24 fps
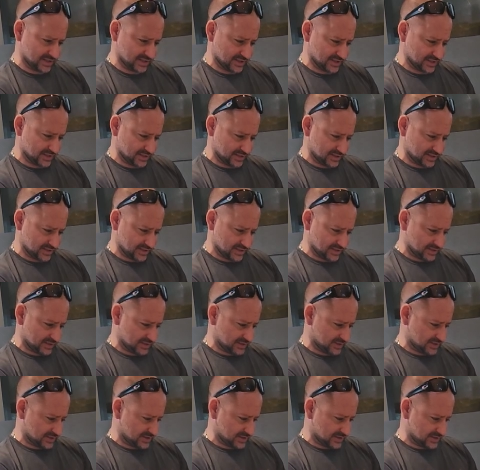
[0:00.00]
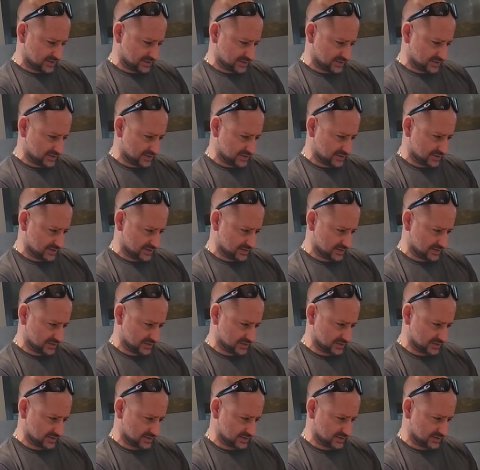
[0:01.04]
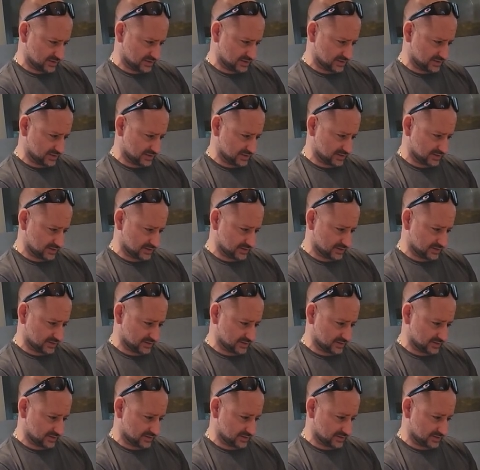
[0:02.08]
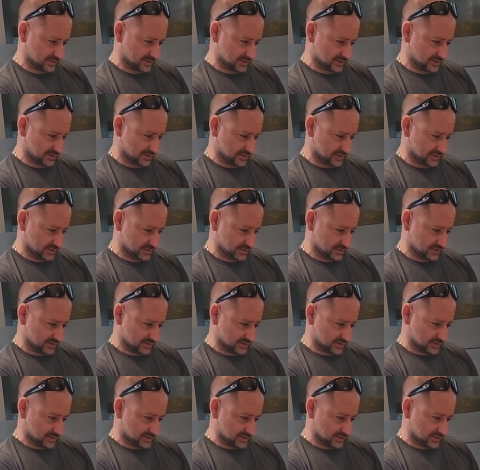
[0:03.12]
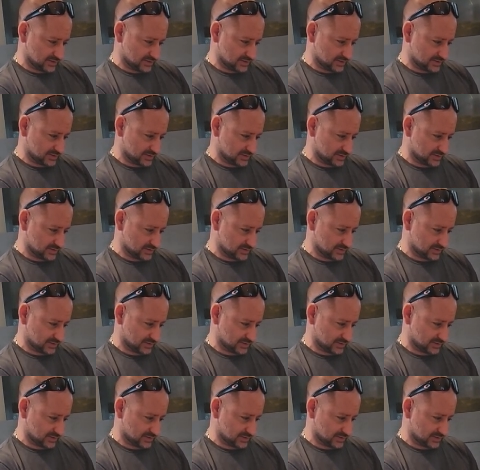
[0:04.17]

[no speech]